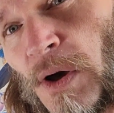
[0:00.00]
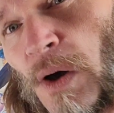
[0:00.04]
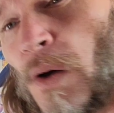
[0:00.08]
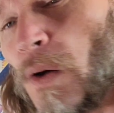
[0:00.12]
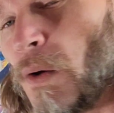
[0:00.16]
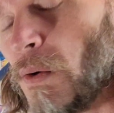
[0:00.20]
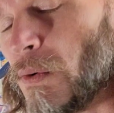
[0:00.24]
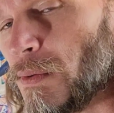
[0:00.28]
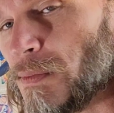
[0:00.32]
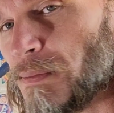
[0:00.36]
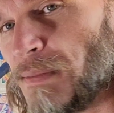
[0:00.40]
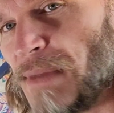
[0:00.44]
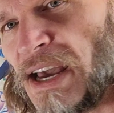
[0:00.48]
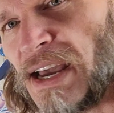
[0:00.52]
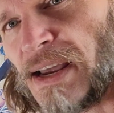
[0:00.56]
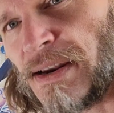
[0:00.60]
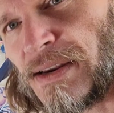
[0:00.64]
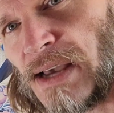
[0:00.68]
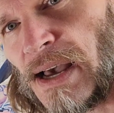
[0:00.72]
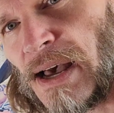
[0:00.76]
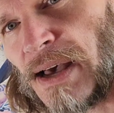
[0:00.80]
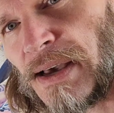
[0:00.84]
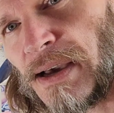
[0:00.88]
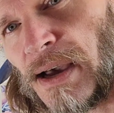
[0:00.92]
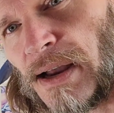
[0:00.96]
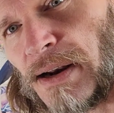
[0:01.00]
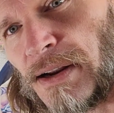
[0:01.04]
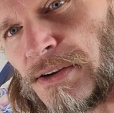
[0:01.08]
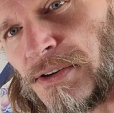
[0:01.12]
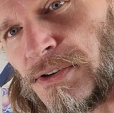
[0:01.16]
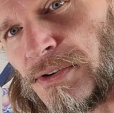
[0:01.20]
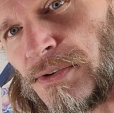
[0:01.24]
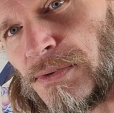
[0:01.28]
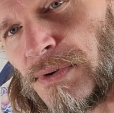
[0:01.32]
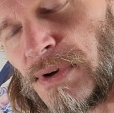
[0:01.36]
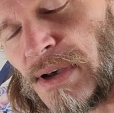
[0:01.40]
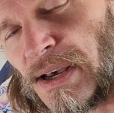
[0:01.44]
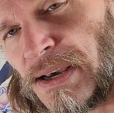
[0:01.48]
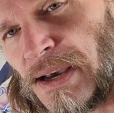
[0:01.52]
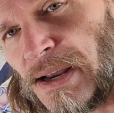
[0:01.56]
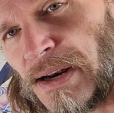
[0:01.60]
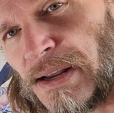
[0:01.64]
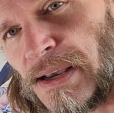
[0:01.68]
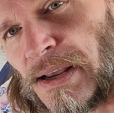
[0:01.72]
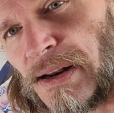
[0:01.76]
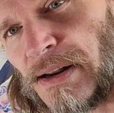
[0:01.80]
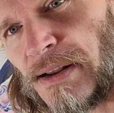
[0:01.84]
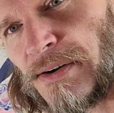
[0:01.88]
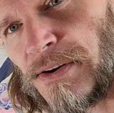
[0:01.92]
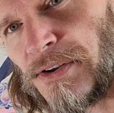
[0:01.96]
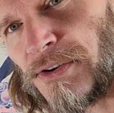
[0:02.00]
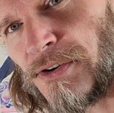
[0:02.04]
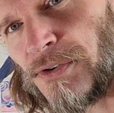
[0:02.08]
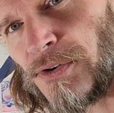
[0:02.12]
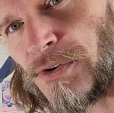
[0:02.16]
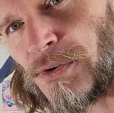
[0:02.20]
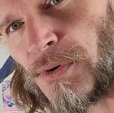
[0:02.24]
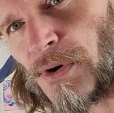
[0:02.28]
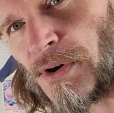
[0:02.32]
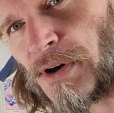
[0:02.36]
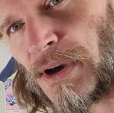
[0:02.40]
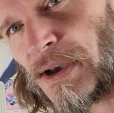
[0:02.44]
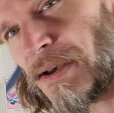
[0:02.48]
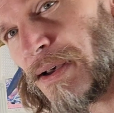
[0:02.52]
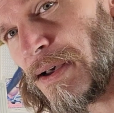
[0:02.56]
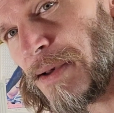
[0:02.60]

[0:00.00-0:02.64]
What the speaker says: Oh man, yeah, I got to get into New York.